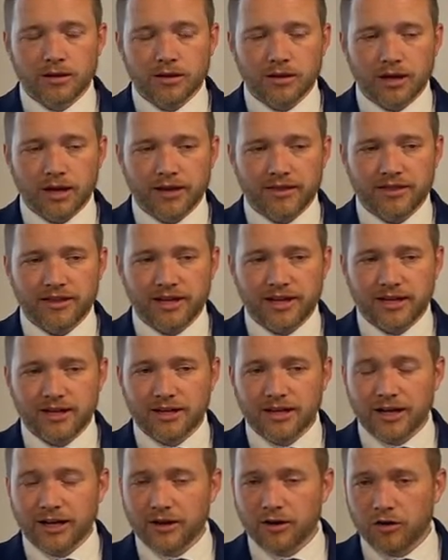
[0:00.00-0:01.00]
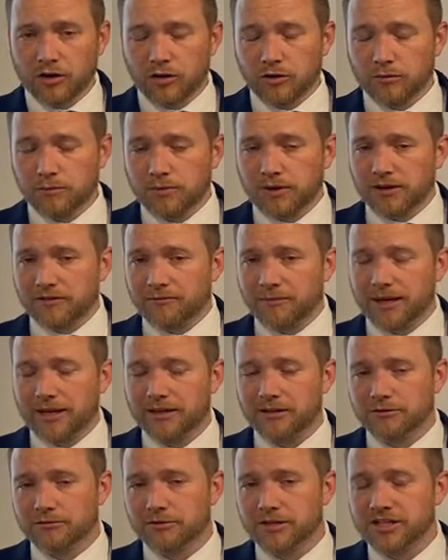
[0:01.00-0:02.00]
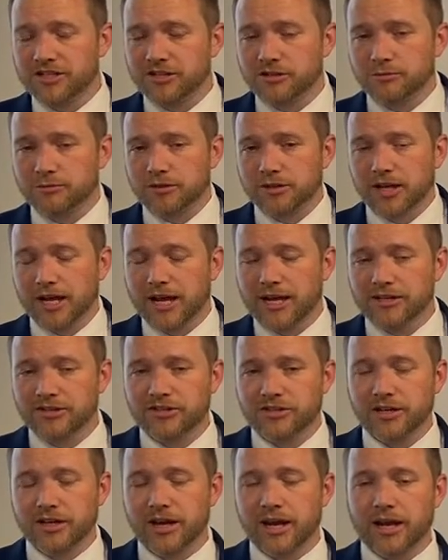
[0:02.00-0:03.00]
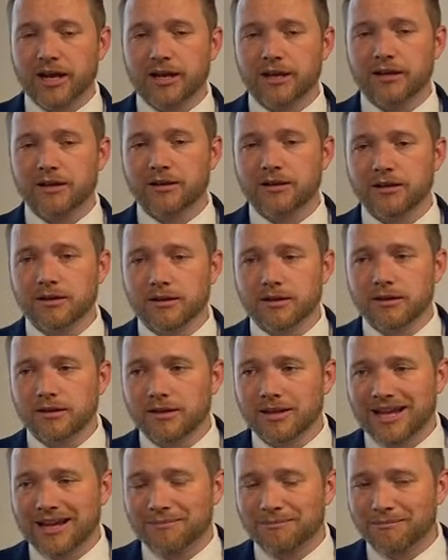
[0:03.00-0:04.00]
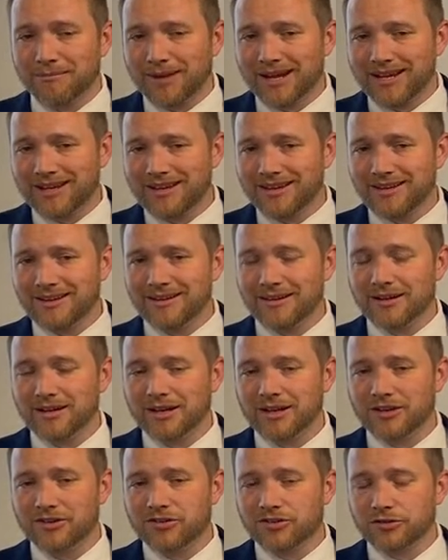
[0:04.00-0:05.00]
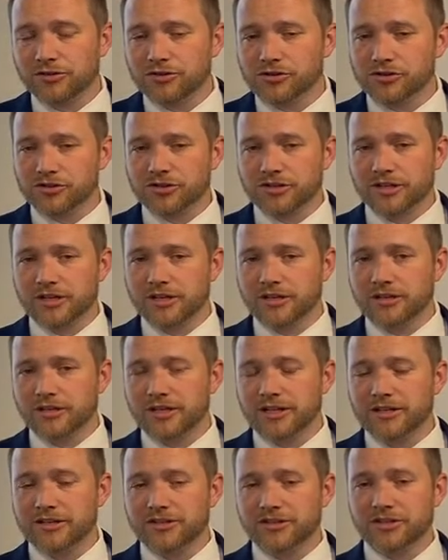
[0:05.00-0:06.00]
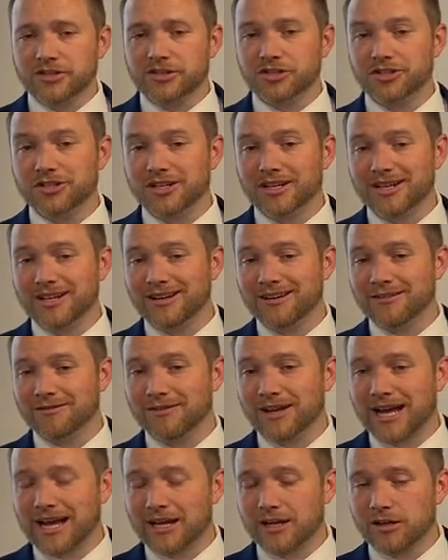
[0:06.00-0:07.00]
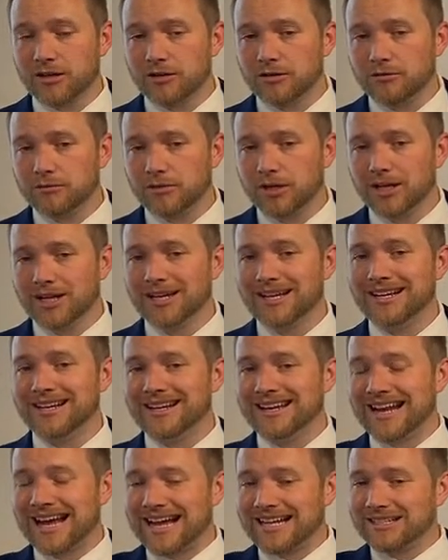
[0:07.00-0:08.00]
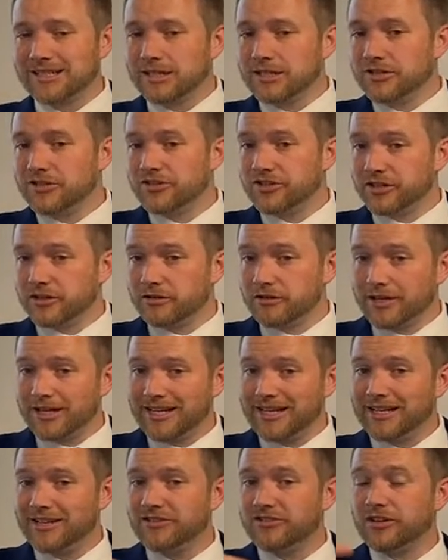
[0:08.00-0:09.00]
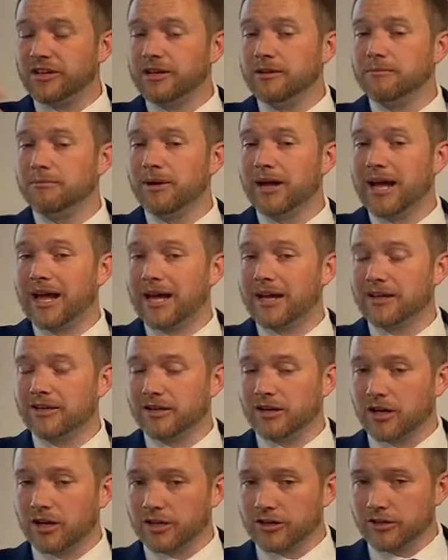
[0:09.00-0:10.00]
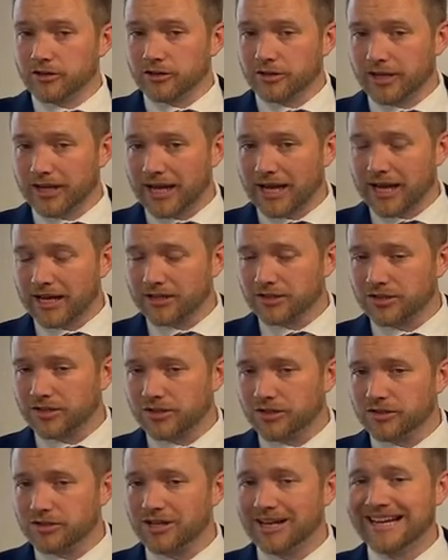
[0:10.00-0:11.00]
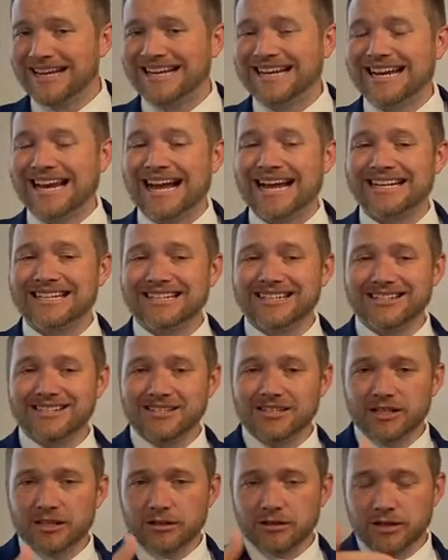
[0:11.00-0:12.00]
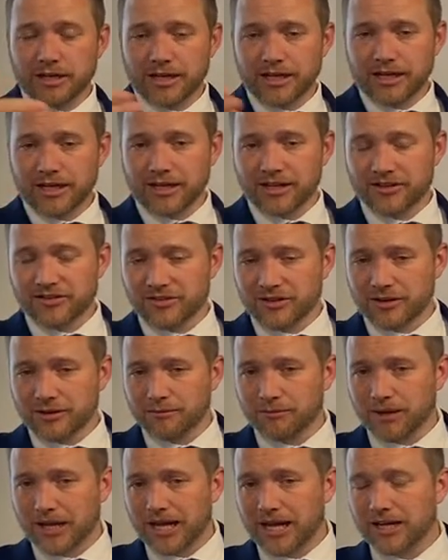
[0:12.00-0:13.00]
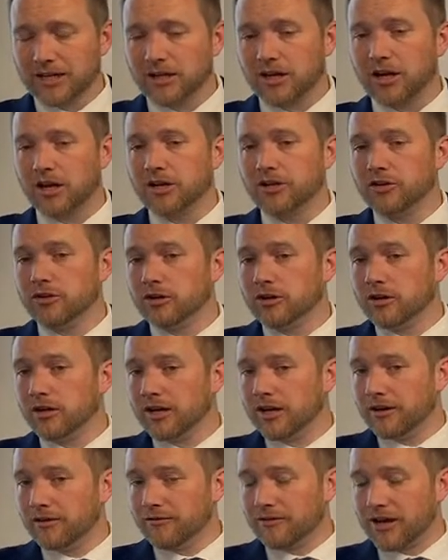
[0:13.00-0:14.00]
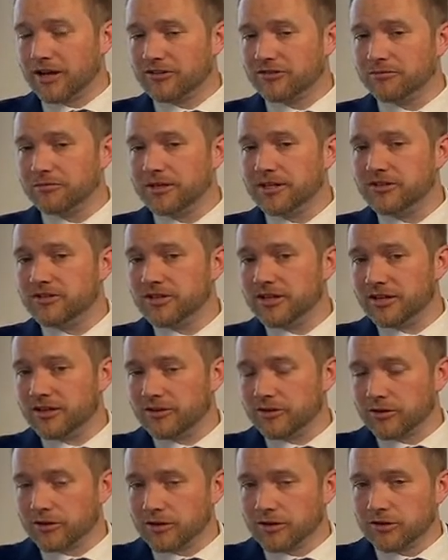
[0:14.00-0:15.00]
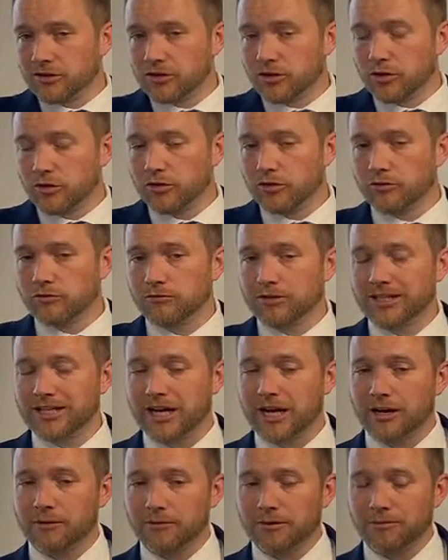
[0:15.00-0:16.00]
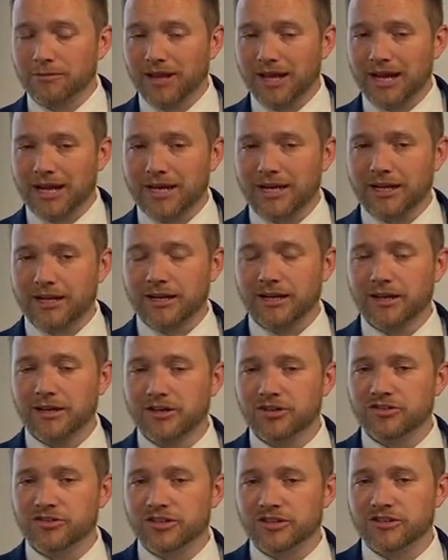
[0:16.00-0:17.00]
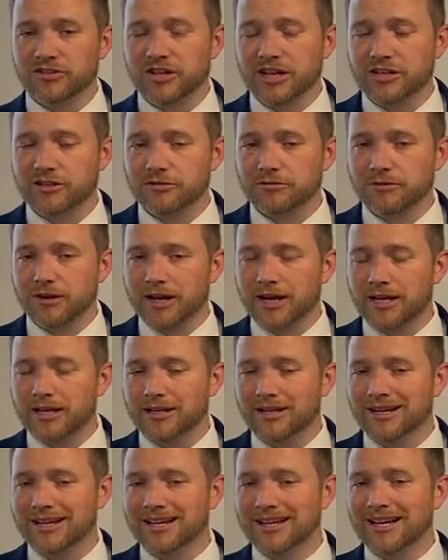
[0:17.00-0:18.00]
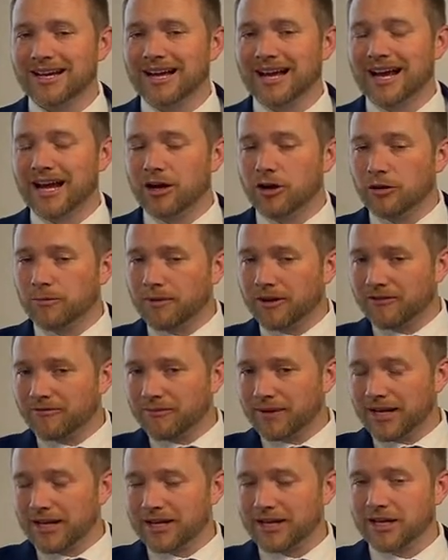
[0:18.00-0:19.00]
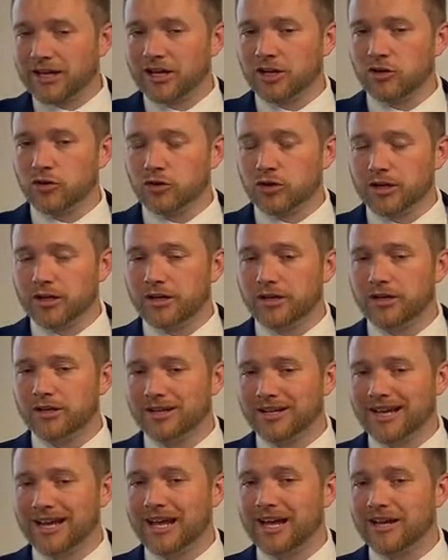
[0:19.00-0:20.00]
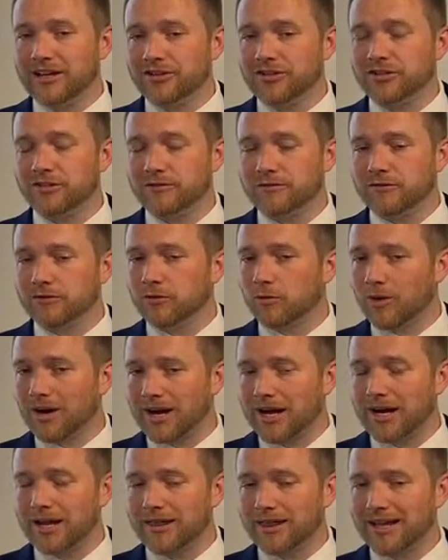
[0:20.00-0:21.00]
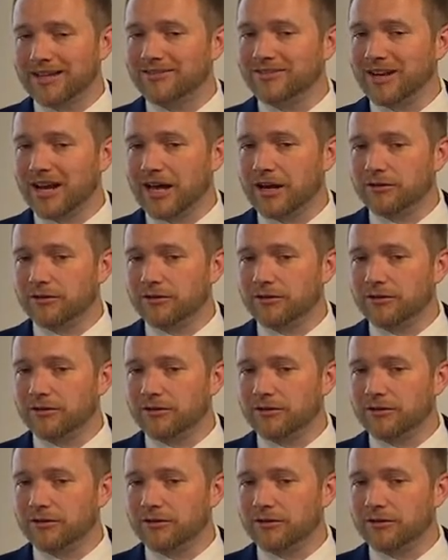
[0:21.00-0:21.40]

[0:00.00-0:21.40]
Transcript: I hope I've made the reasonable case today that making a Social Security decision in a vacuum, not considering its impact on your taxes, not considering its impact on your investments and your total retirement planning success rate, I hope I've made a good case for why that's not